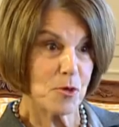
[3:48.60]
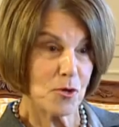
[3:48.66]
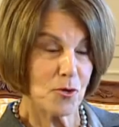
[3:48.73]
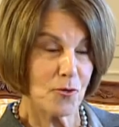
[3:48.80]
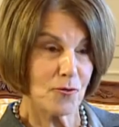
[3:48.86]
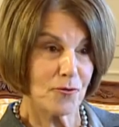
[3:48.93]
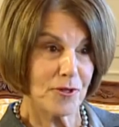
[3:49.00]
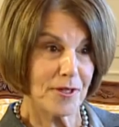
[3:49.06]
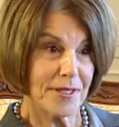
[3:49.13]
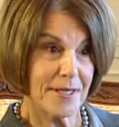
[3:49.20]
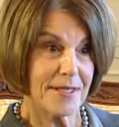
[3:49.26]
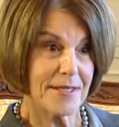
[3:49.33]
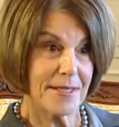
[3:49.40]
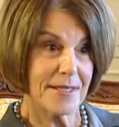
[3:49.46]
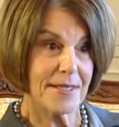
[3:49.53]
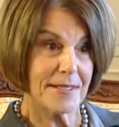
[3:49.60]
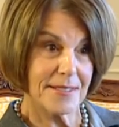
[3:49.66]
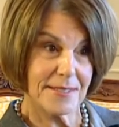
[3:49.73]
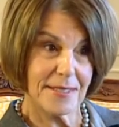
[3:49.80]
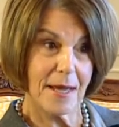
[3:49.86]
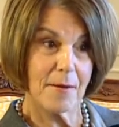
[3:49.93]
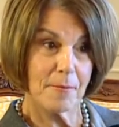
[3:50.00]
moved,
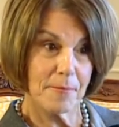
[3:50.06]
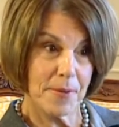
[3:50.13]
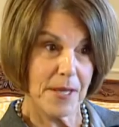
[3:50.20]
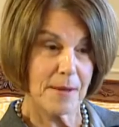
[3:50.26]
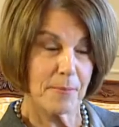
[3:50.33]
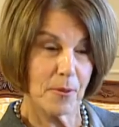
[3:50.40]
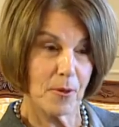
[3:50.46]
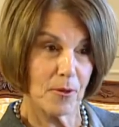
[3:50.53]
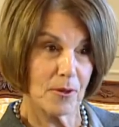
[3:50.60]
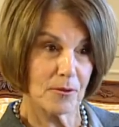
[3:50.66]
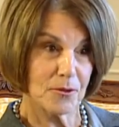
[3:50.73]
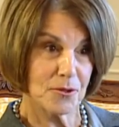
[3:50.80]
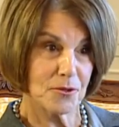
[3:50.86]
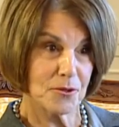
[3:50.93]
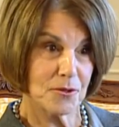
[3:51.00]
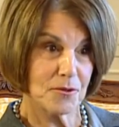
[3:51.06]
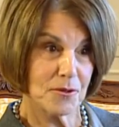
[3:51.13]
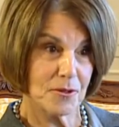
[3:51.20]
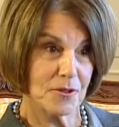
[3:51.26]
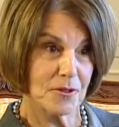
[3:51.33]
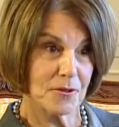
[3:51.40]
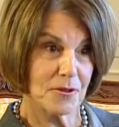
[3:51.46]
some people
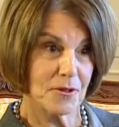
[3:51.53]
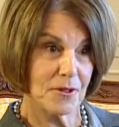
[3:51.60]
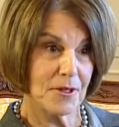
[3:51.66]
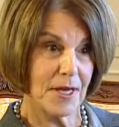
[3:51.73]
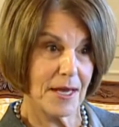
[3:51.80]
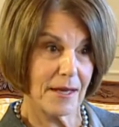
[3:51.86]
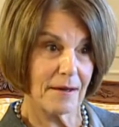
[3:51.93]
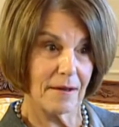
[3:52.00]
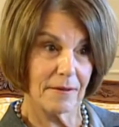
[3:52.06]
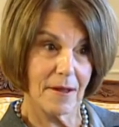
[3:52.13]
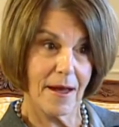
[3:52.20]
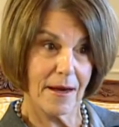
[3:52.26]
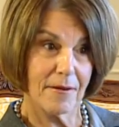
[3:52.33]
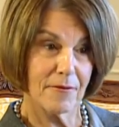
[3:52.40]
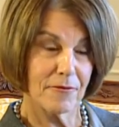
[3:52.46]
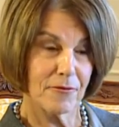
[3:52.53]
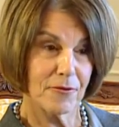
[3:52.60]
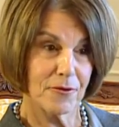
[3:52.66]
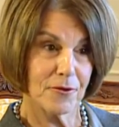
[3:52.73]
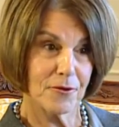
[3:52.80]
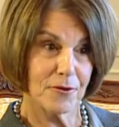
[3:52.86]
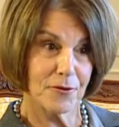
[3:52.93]
get a lot of
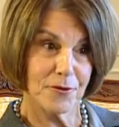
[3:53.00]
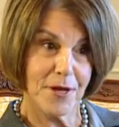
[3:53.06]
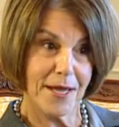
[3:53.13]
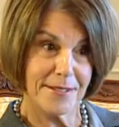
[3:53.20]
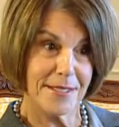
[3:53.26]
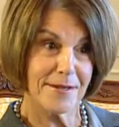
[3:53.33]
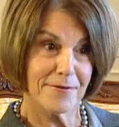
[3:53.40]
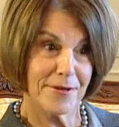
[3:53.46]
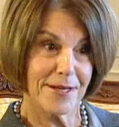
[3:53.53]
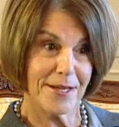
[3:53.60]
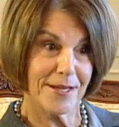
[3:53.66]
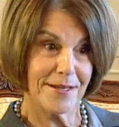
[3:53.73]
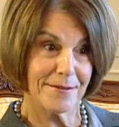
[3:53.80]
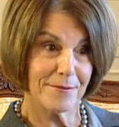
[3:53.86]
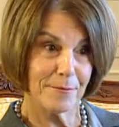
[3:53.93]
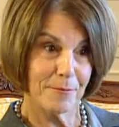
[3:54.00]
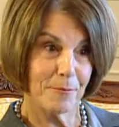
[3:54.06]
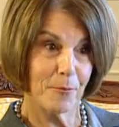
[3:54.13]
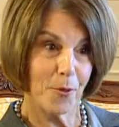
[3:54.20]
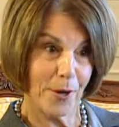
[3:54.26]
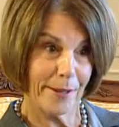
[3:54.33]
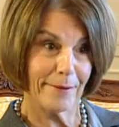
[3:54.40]
creativity
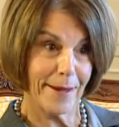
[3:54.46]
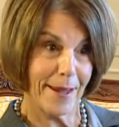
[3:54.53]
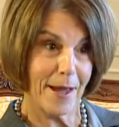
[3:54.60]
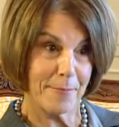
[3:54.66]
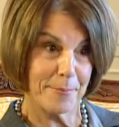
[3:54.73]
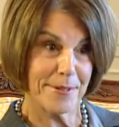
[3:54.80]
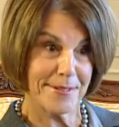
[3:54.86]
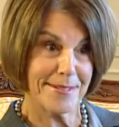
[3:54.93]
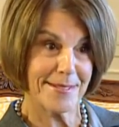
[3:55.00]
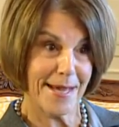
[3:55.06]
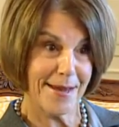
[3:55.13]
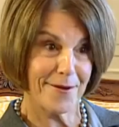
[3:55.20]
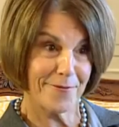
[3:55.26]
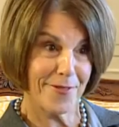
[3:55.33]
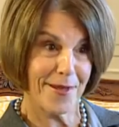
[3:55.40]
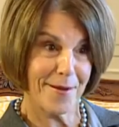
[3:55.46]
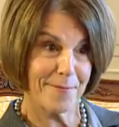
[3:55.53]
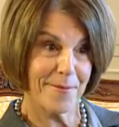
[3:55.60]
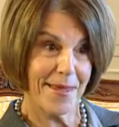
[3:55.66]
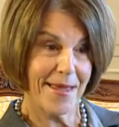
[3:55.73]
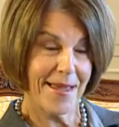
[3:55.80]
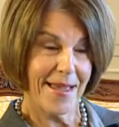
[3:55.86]
boiling up inside of them
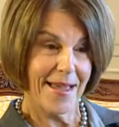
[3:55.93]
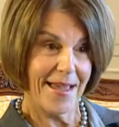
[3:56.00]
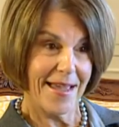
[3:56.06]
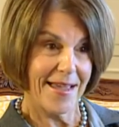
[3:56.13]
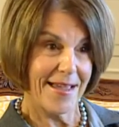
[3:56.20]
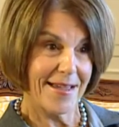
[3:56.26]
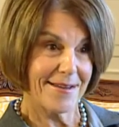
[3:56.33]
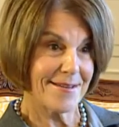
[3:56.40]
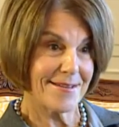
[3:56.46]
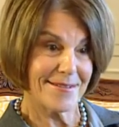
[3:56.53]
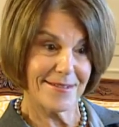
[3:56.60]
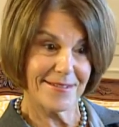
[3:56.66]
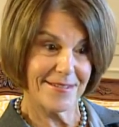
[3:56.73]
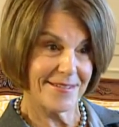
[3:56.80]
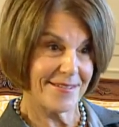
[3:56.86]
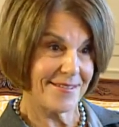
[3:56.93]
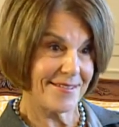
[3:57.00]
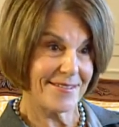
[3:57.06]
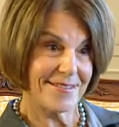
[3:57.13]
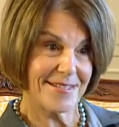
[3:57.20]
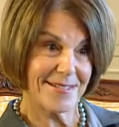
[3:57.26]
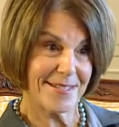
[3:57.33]
and
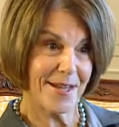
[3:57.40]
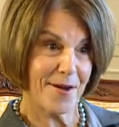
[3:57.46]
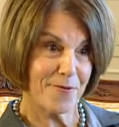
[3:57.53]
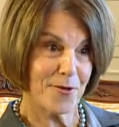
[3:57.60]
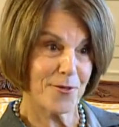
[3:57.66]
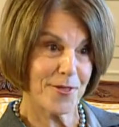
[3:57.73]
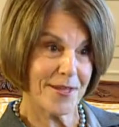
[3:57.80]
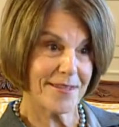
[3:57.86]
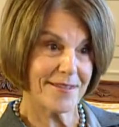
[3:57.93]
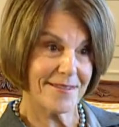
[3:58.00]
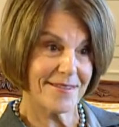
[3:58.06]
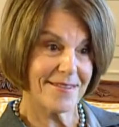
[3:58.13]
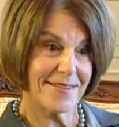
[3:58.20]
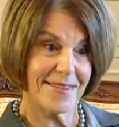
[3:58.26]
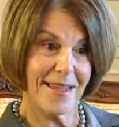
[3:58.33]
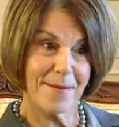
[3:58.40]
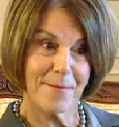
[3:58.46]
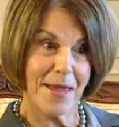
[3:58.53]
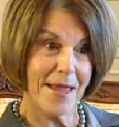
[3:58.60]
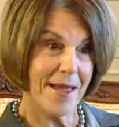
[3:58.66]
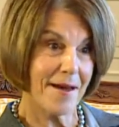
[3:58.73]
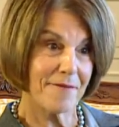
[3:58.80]
discover that they
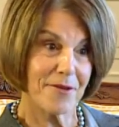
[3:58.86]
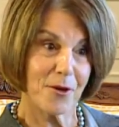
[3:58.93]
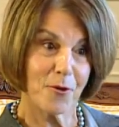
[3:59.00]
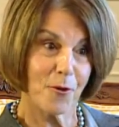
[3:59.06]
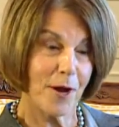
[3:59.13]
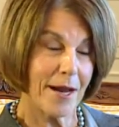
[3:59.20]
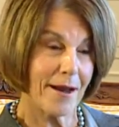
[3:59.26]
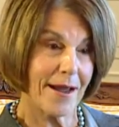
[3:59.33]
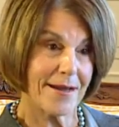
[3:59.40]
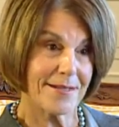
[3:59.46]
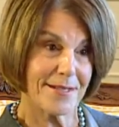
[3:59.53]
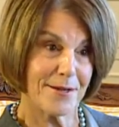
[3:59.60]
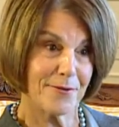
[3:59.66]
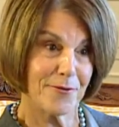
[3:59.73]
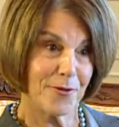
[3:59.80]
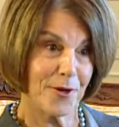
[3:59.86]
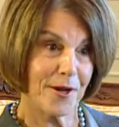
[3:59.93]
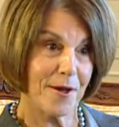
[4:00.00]
may have a great idea for a